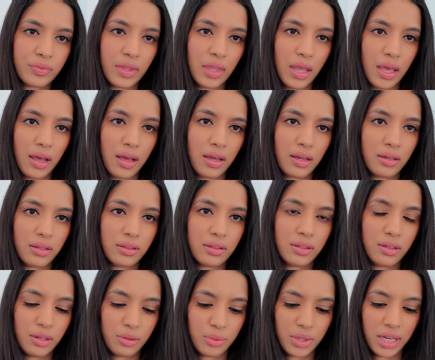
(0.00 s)
and,
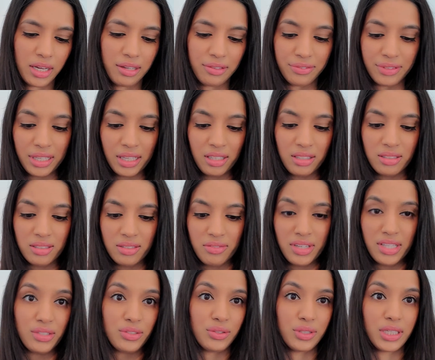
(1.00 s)
you know, when I have kids
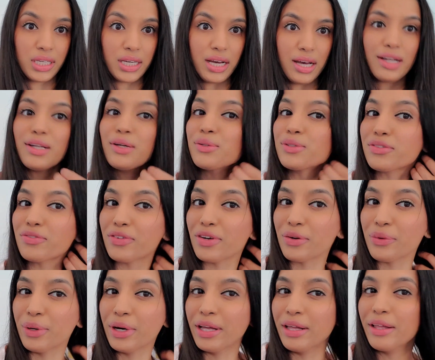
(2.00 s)
eventually, God knows if
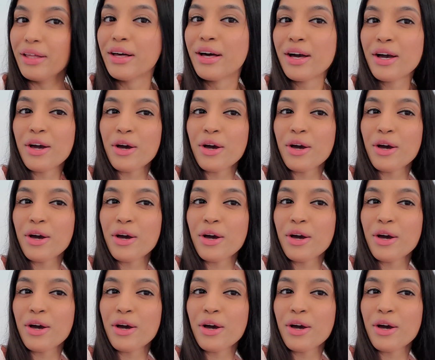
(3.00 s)
I will,